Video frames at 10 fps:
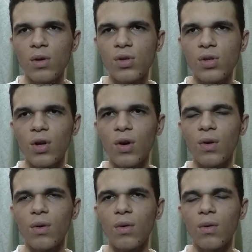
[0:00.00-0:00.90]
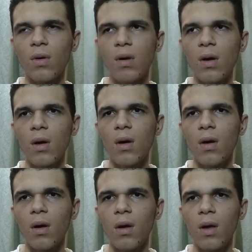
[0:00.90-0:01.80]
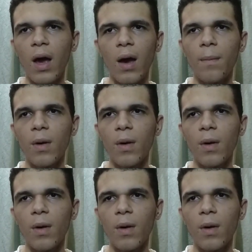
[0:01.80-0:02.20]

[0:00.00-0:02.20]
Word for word: So yeah,